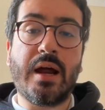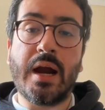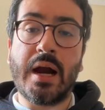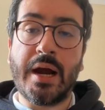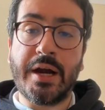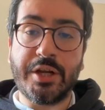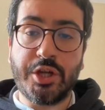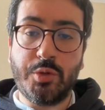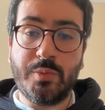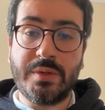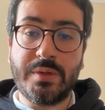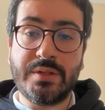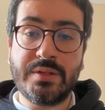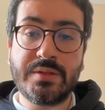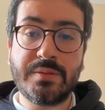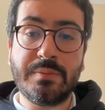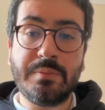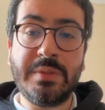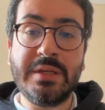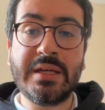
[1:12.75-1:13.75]

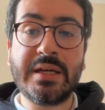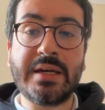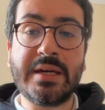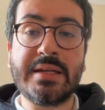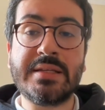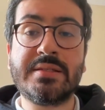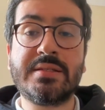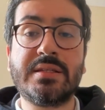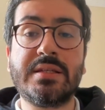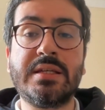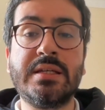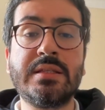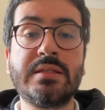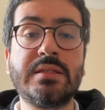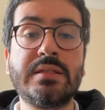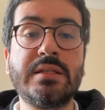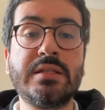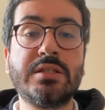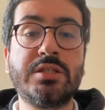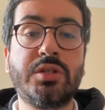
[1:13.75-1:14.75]
argument because it
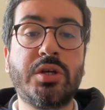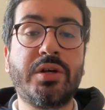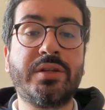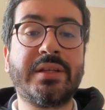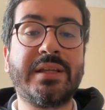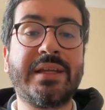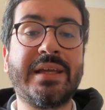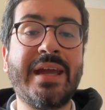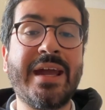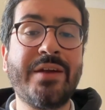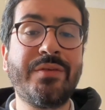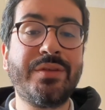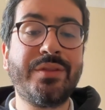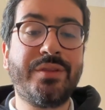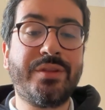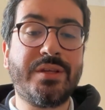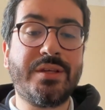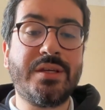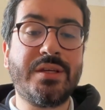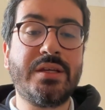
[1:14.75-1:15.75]
does not
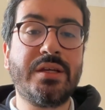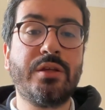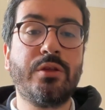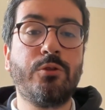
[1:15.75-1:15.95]
guarantee